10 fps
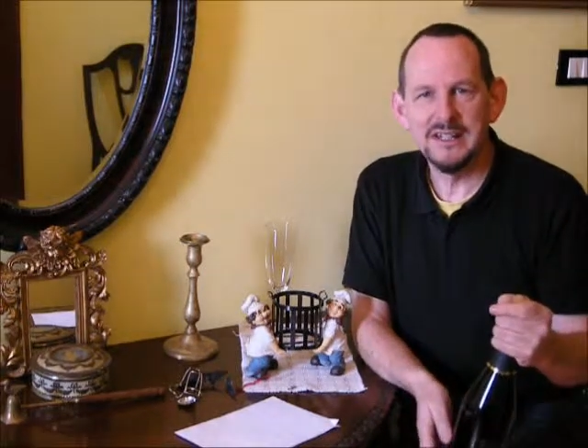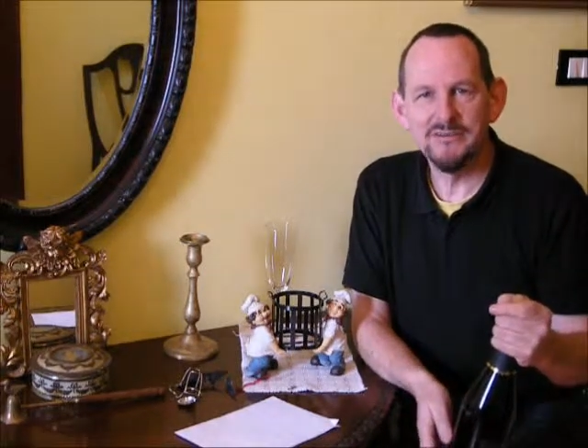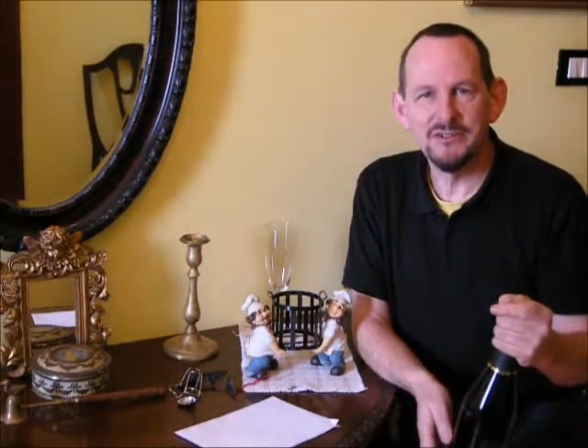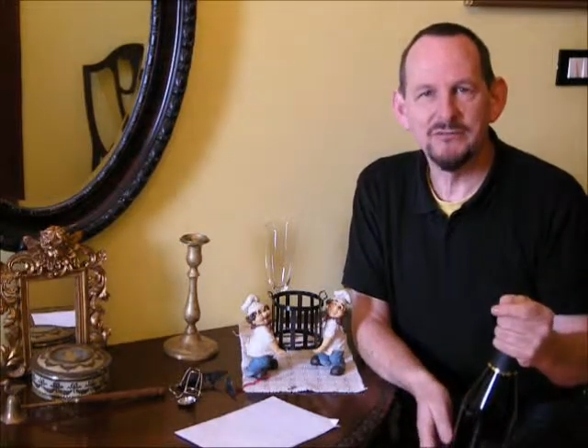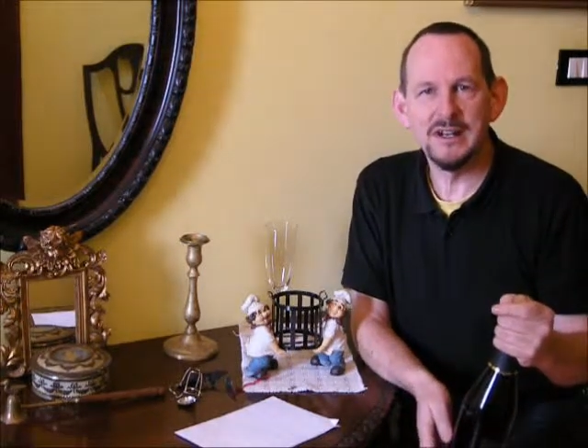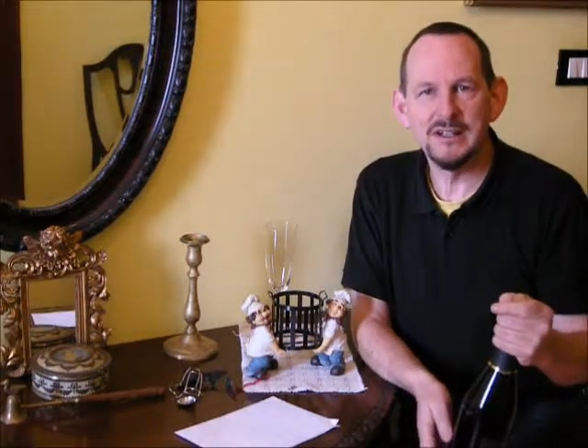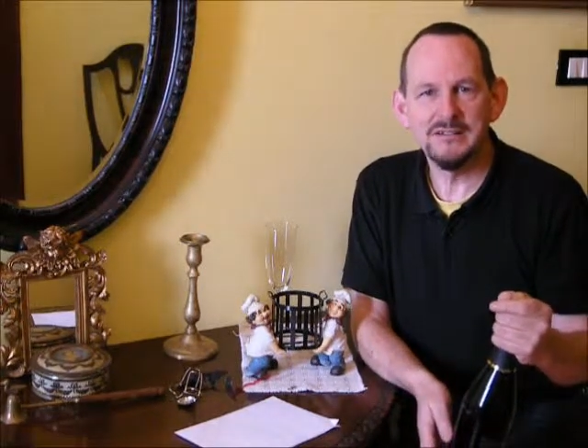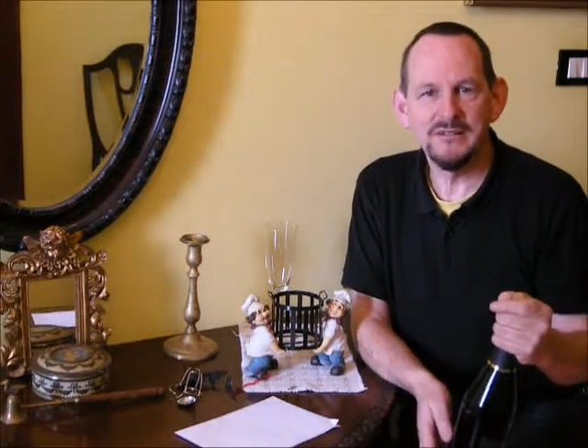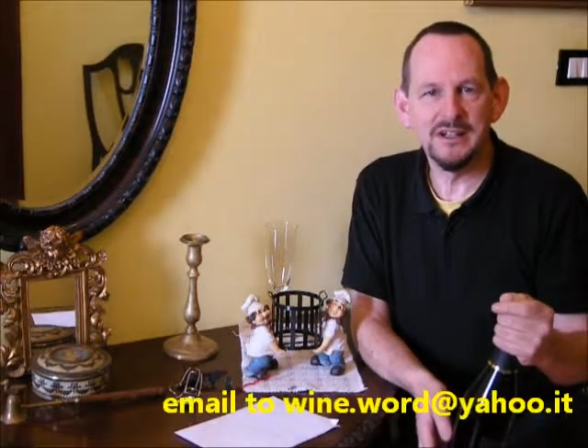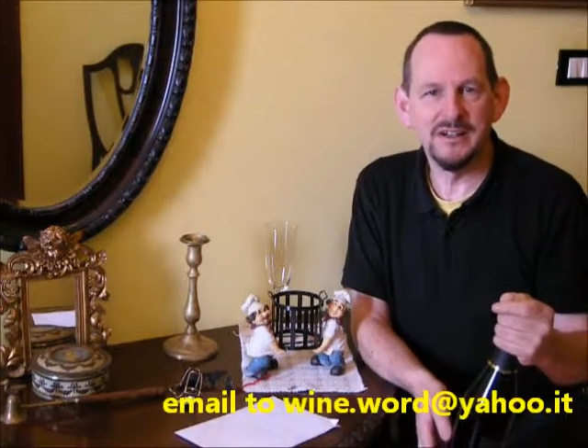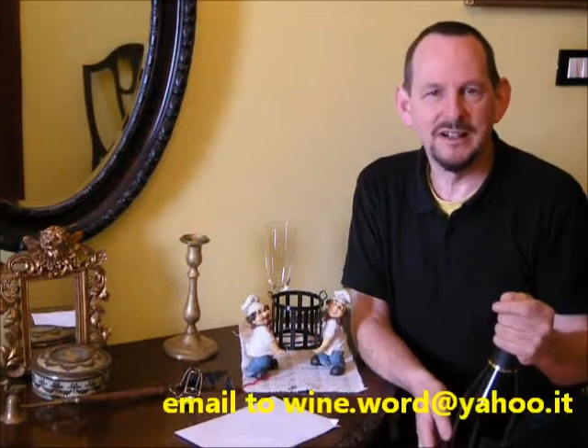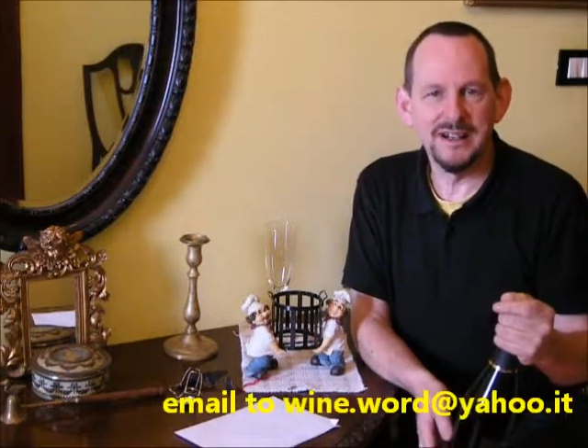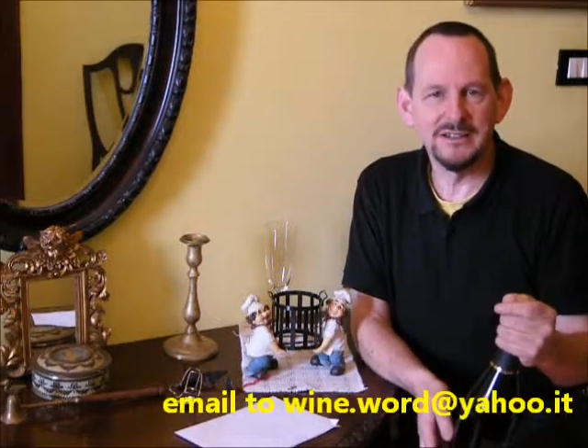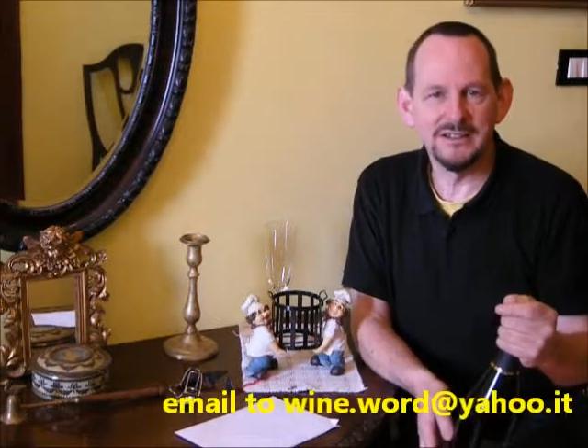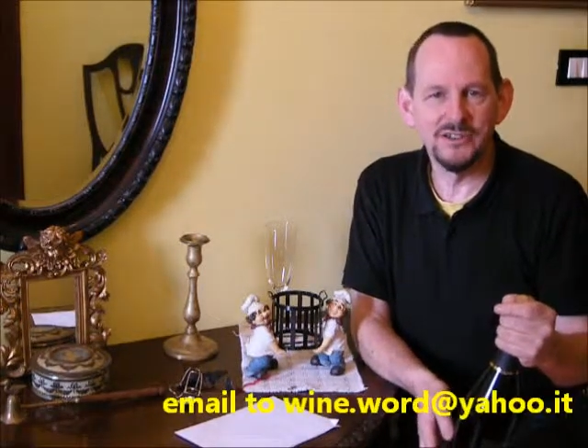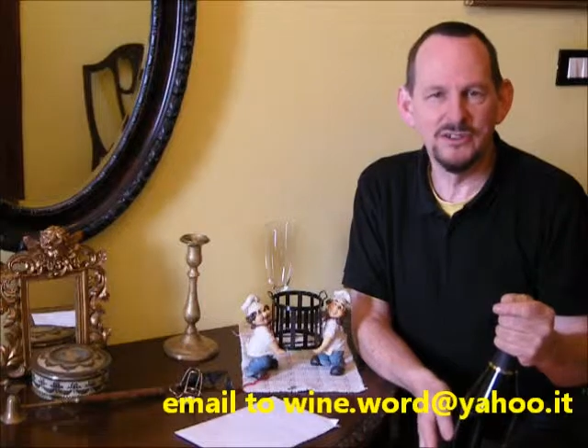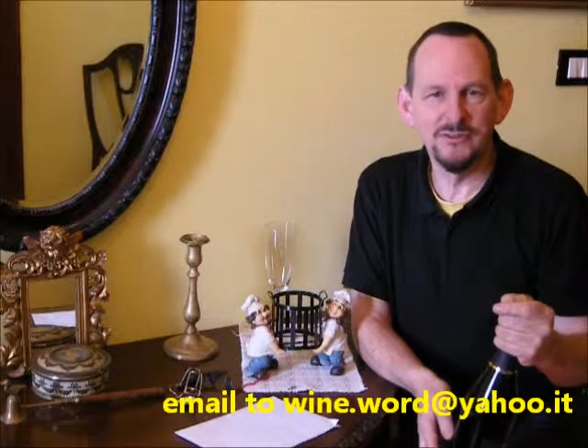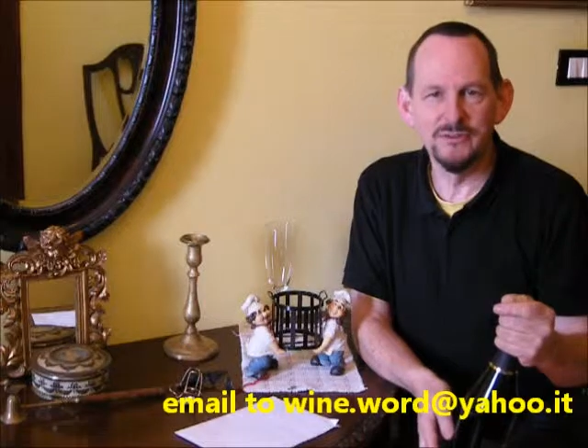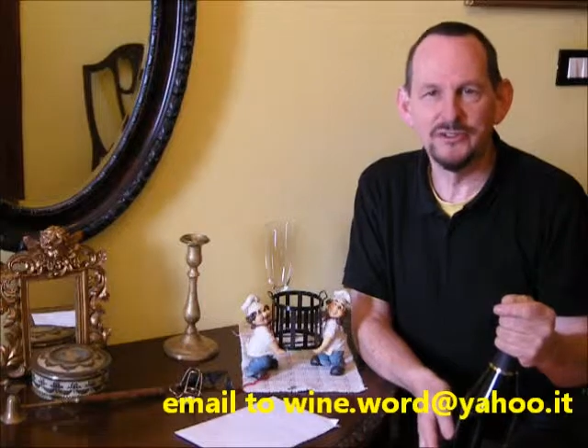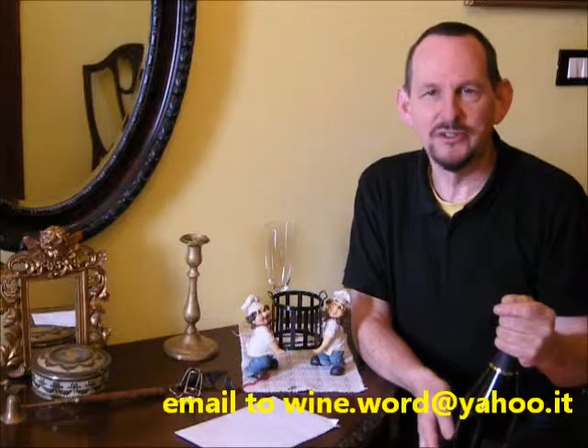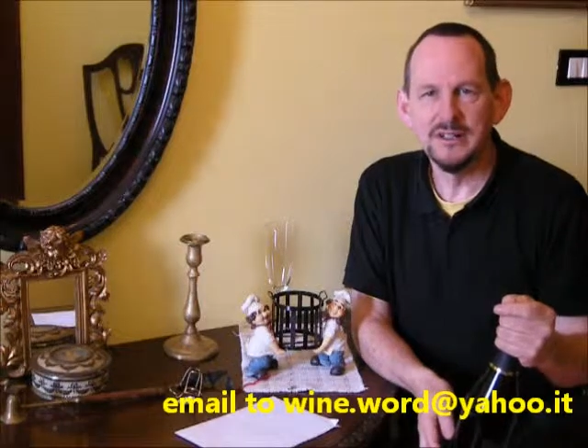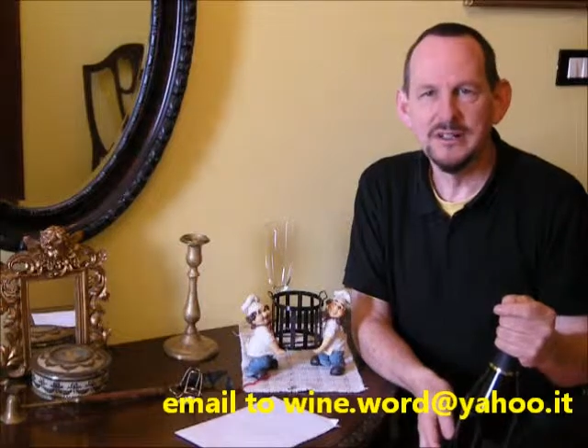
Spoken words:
even at relatively high altitudes.